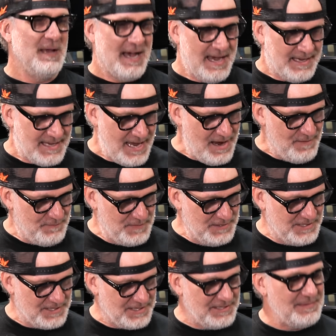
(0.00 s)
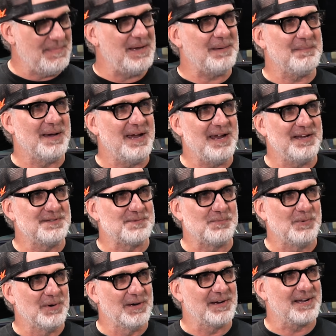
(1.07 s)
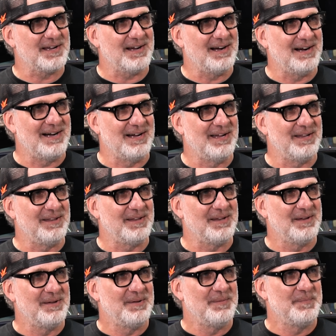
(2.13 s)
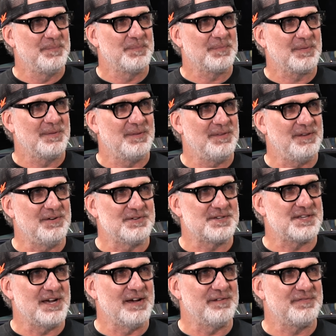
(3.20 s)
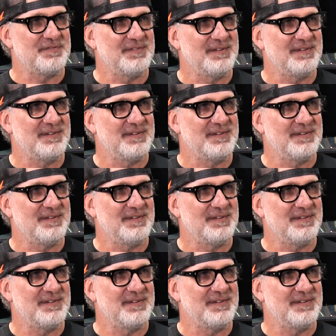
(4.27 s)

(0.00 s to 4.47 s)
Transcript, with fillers: I can't physically make my hands work on your stuff.